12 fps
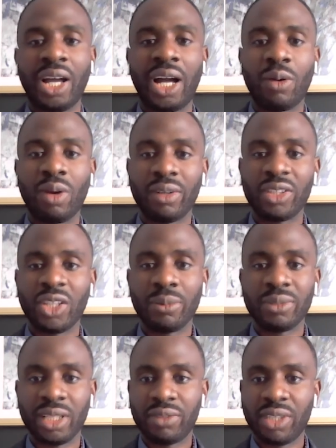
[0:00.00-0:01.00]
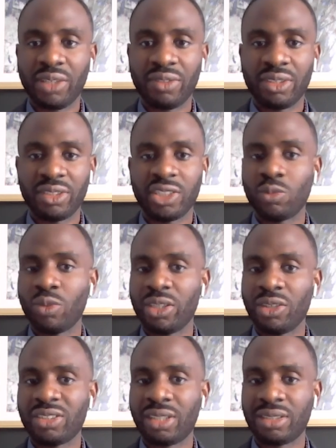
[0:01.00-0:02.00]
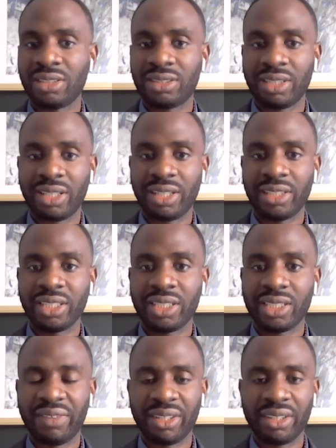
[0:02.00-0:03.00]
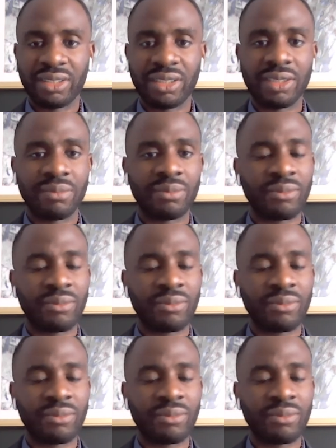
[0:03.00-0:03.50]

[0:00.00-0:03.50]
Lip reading: However, the observed differences were not statistically significant.